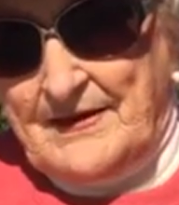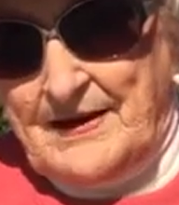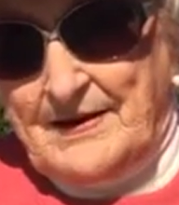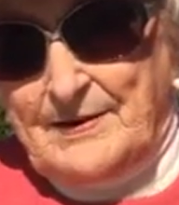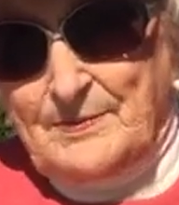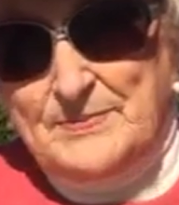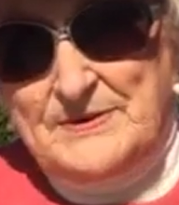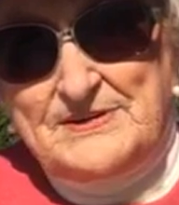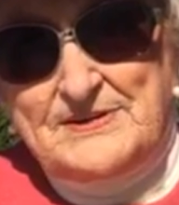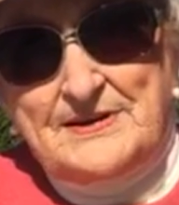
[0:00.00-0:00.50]

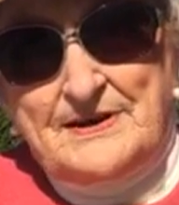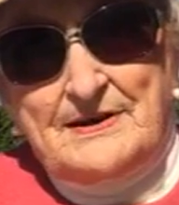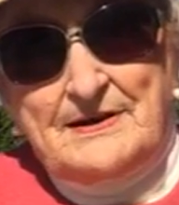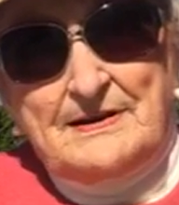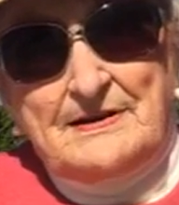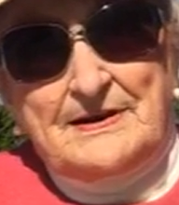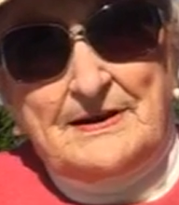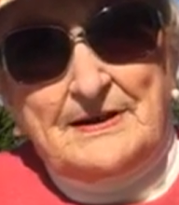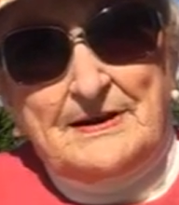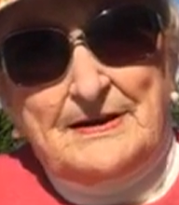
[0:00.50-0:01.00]
That'll be
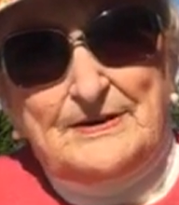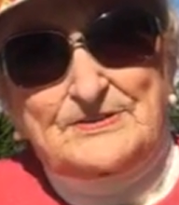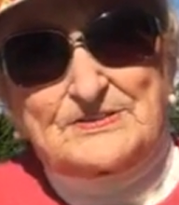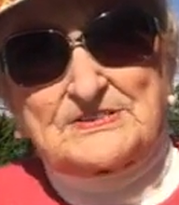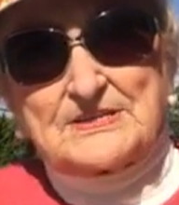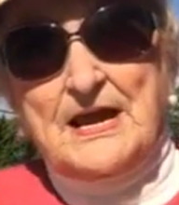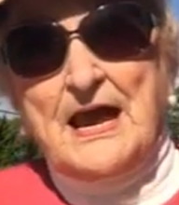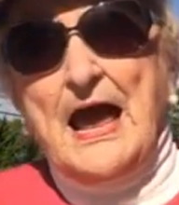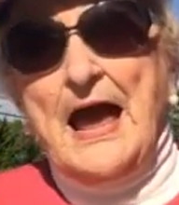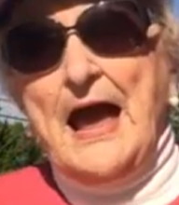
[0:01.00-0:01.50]
telling.
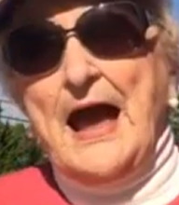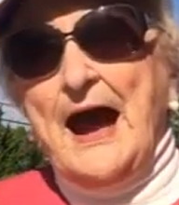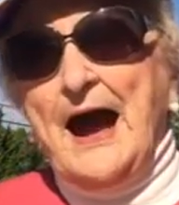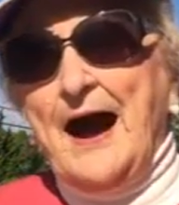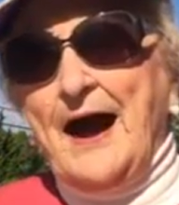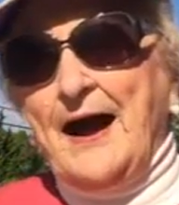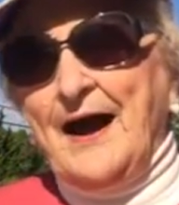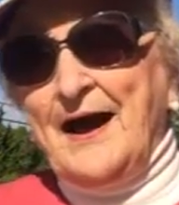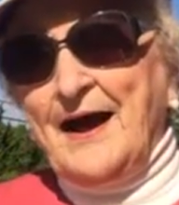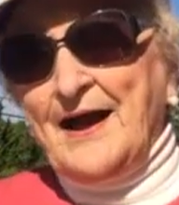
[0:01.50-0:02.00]
Let's see.
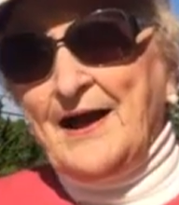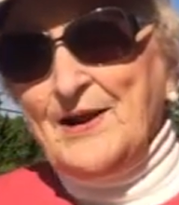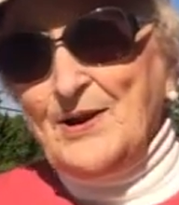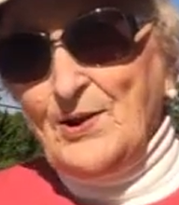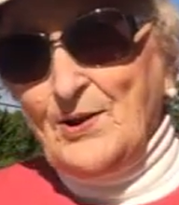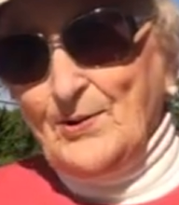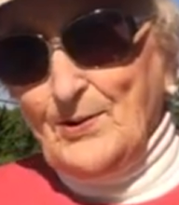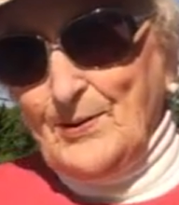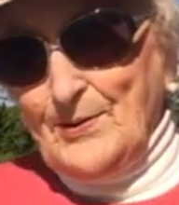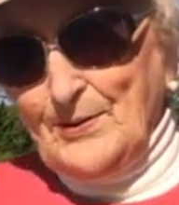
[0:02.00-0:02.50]
I
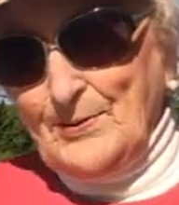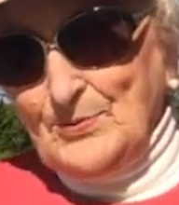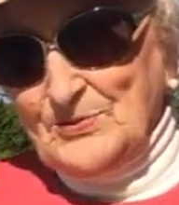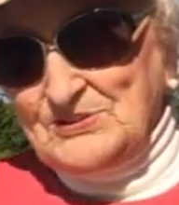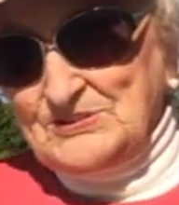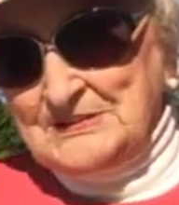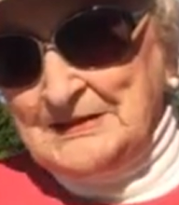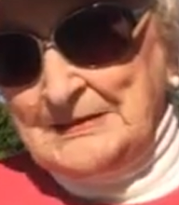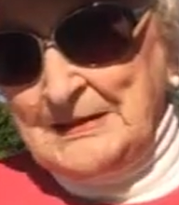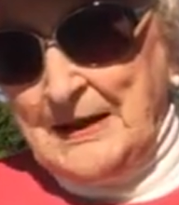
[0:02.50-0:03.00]
know. It
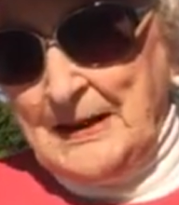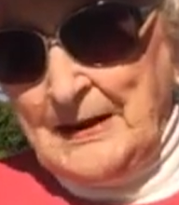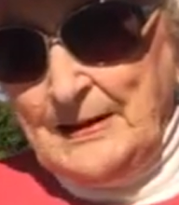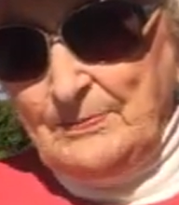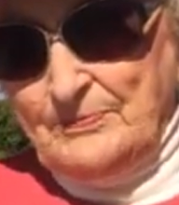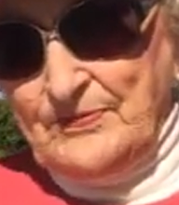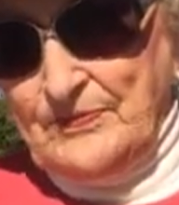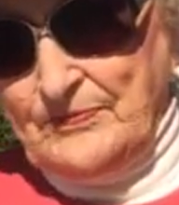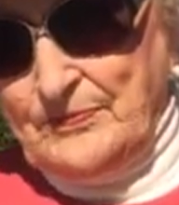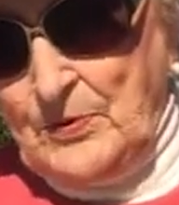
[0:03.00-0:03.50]
was the
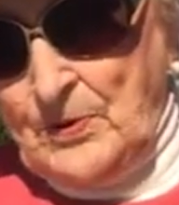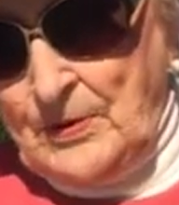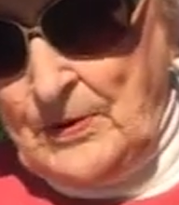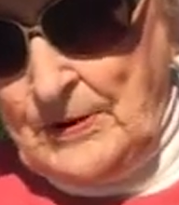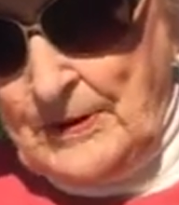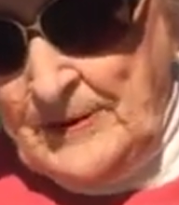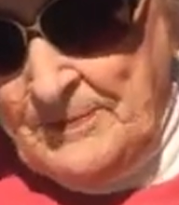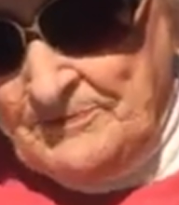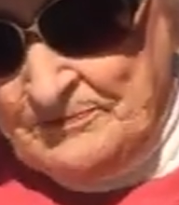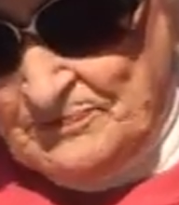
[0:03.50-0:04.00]
night
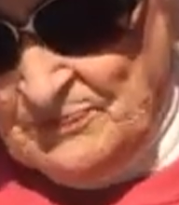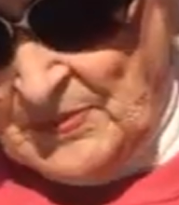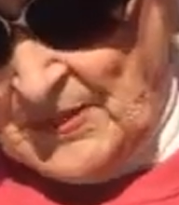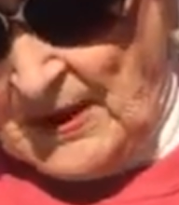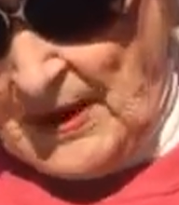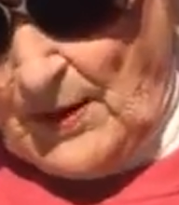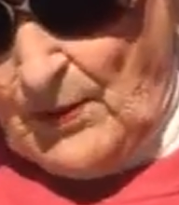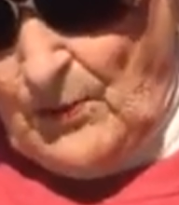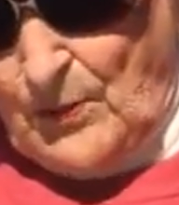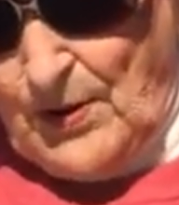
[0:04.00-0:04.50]
before
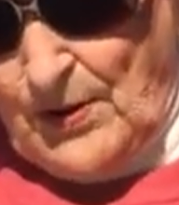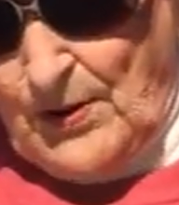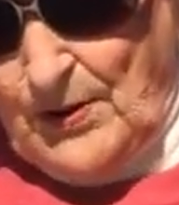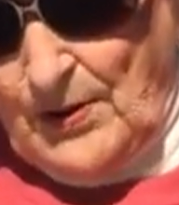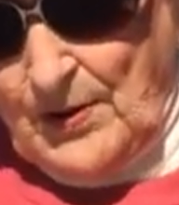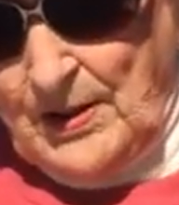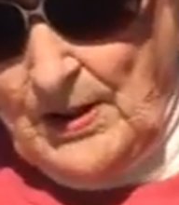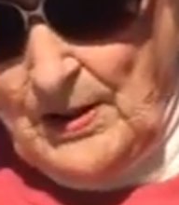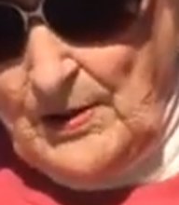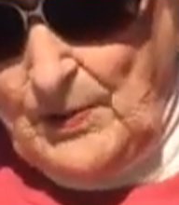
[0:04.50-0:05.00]

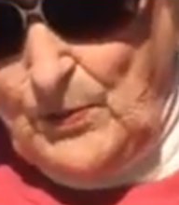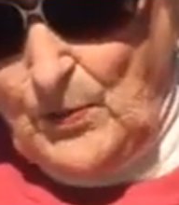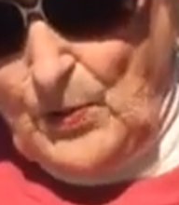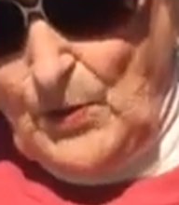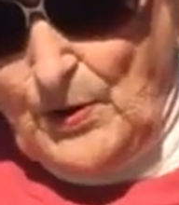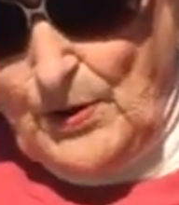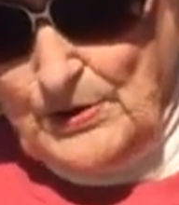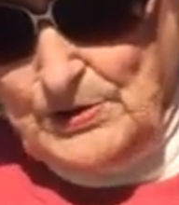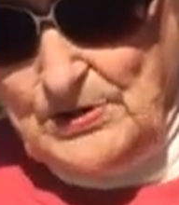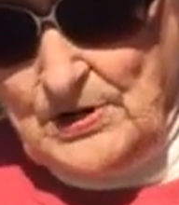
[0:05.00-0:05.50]
World
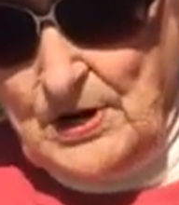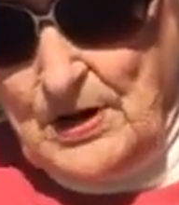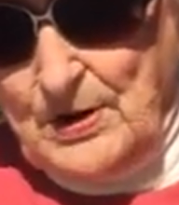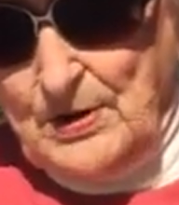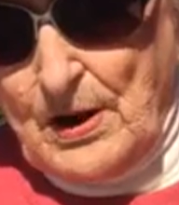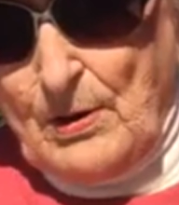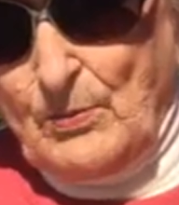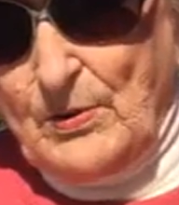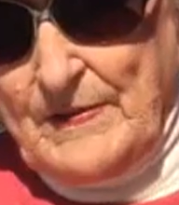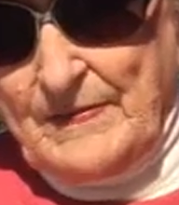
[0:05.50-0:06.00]
War
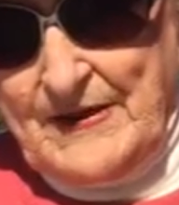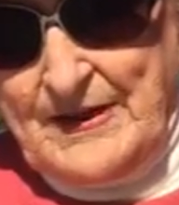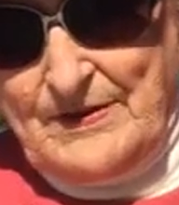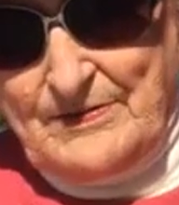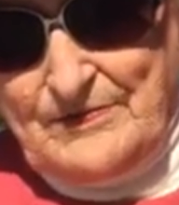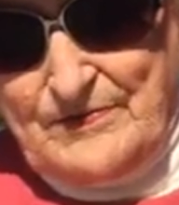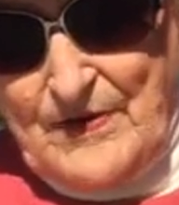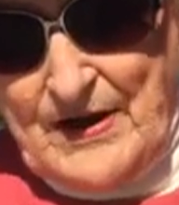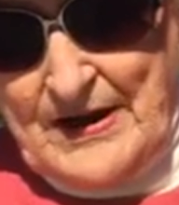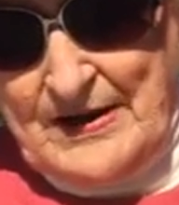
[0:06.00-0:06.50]
II, when they
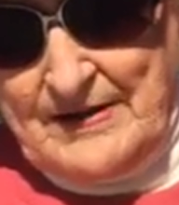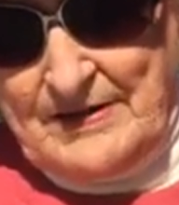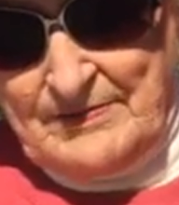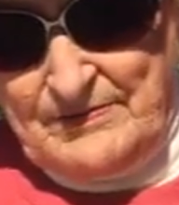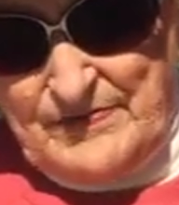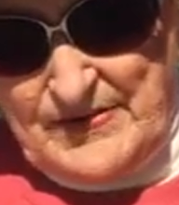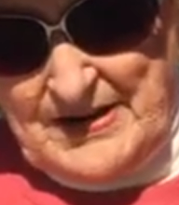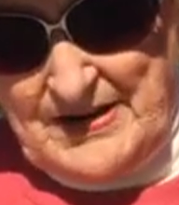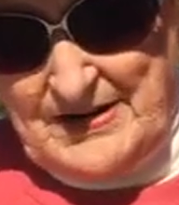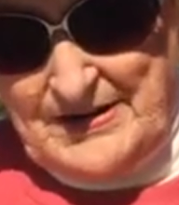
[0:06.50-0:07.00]
invi
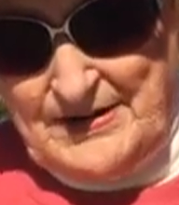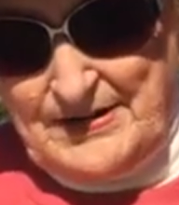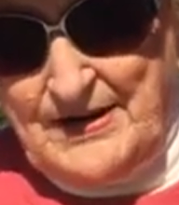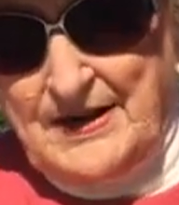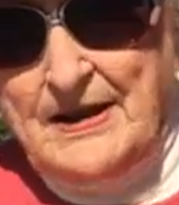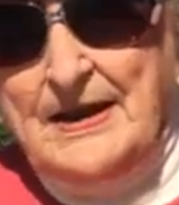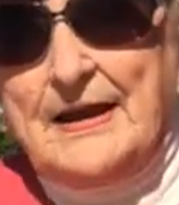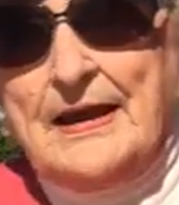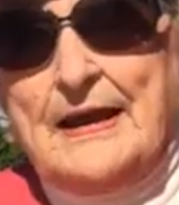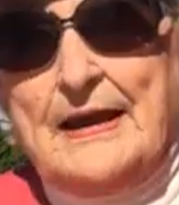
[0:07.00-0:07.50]

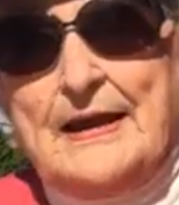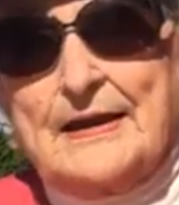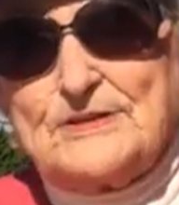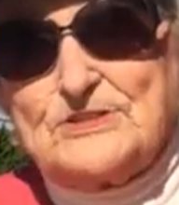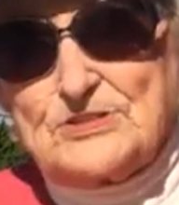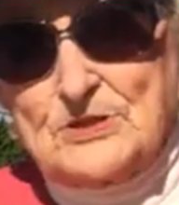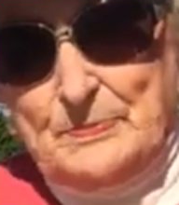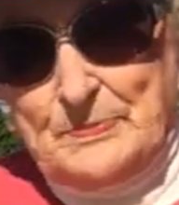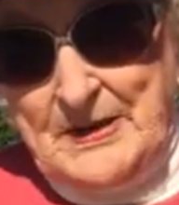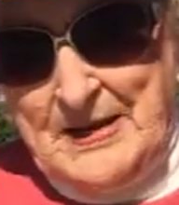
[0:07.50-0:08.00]
invaded
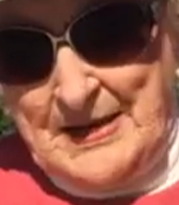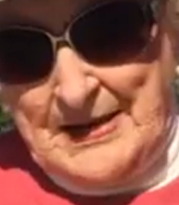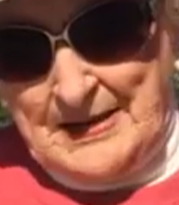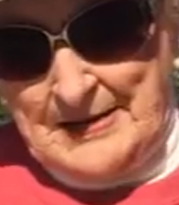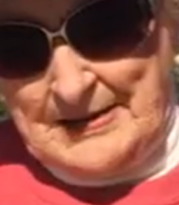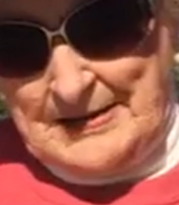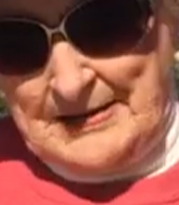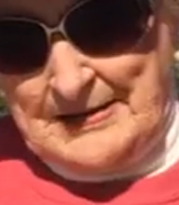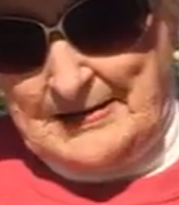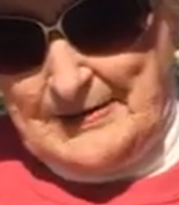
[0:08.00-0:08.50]

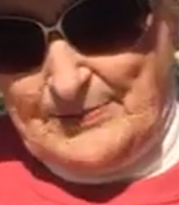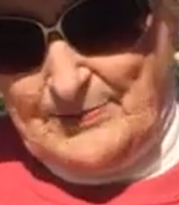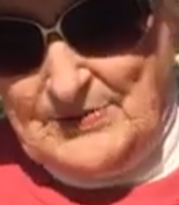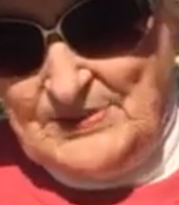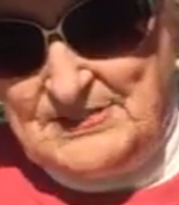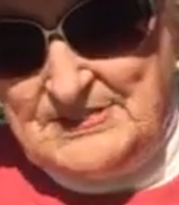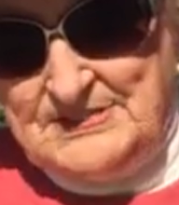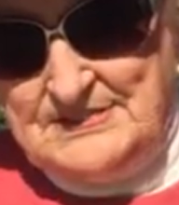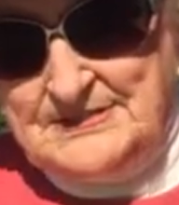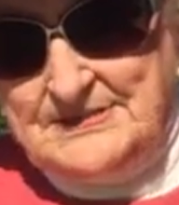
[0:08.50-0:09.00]
Japan. And oh I
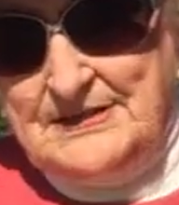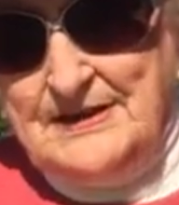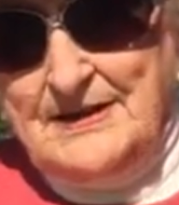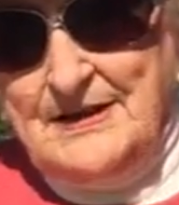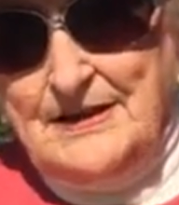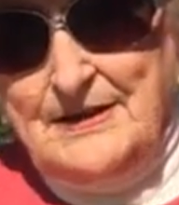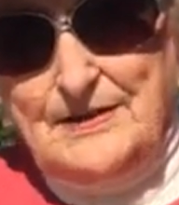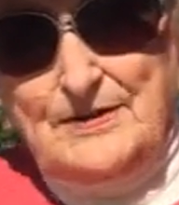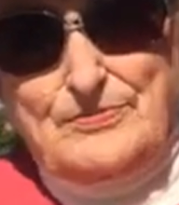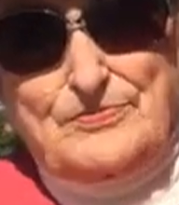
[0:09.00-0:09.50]
was God.
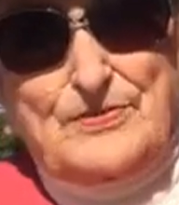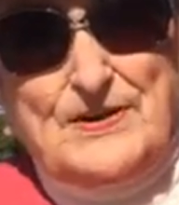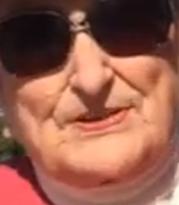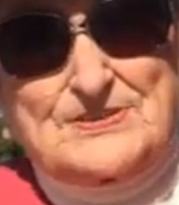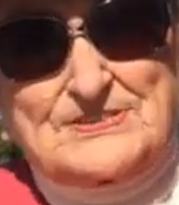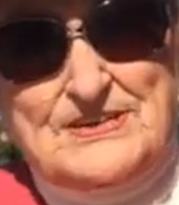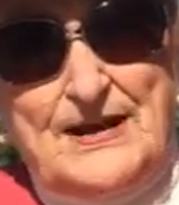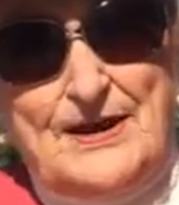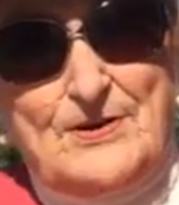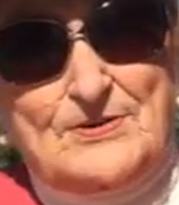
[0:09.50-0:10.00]
staying at a
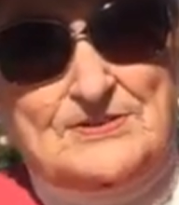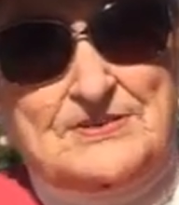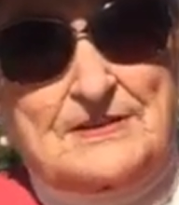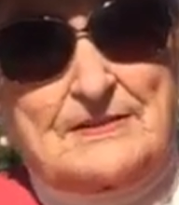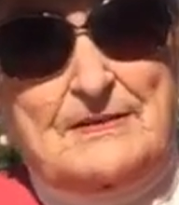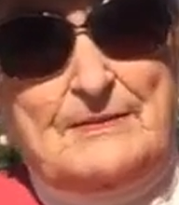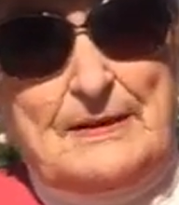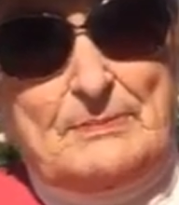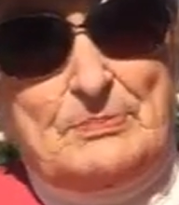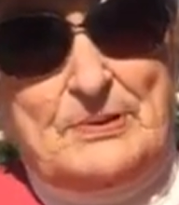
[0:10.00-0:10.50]
friend's house
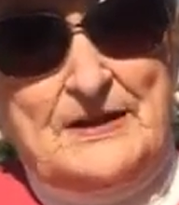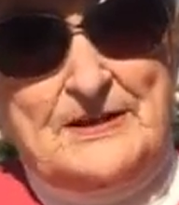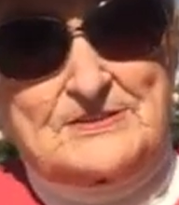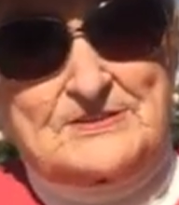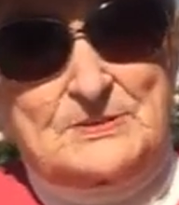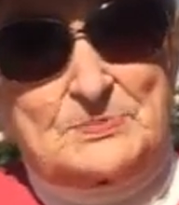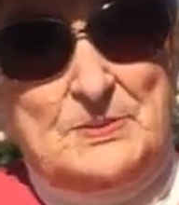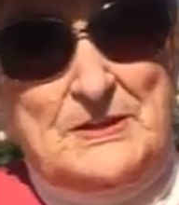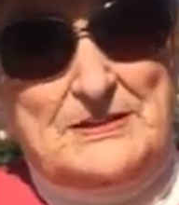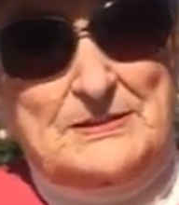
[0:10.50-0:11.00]
and they
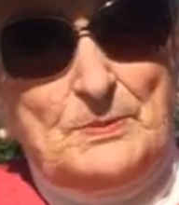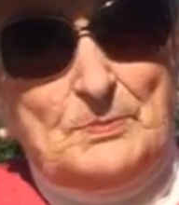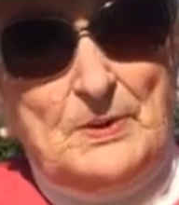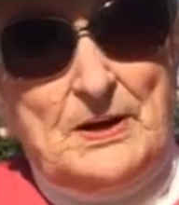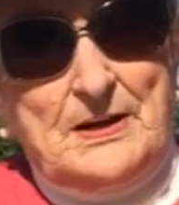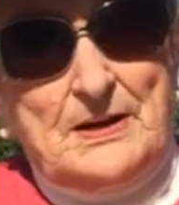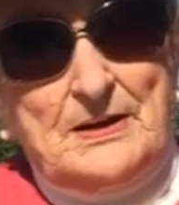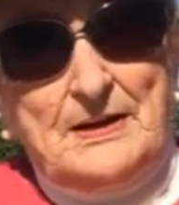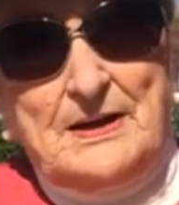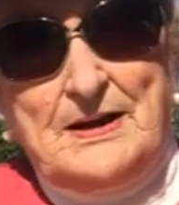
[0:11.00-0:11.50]
played Spin the
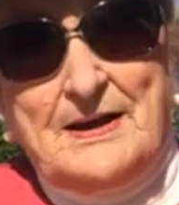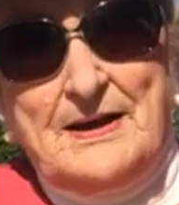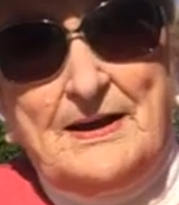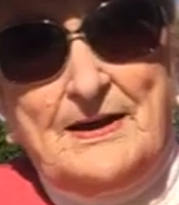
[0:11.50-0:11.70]
Bottle.